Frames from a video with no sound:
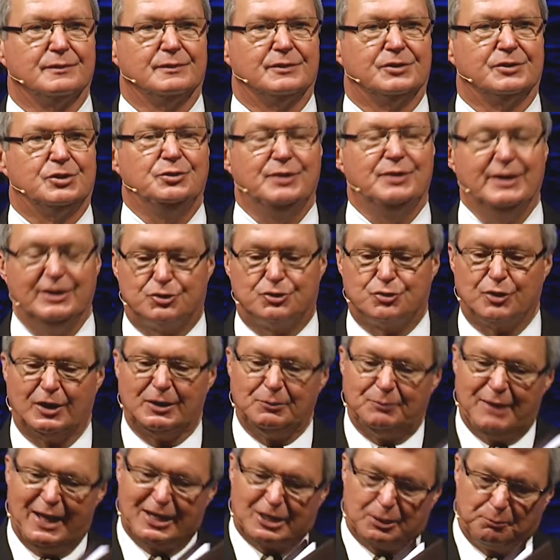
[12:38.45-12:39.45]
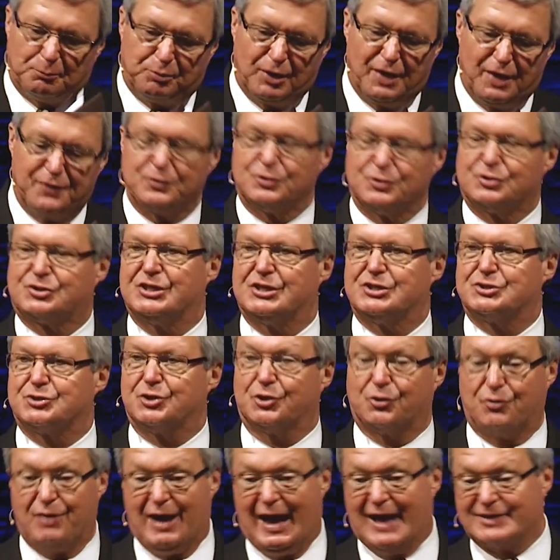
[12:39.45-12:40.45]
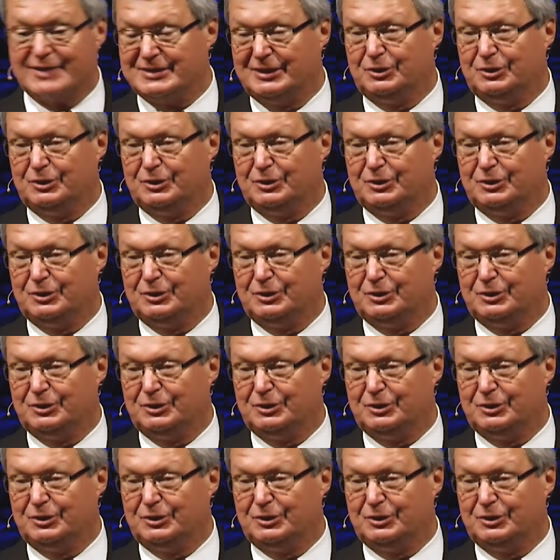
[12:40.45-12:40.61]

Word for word: You need to treat them like a brother or sister in Christ.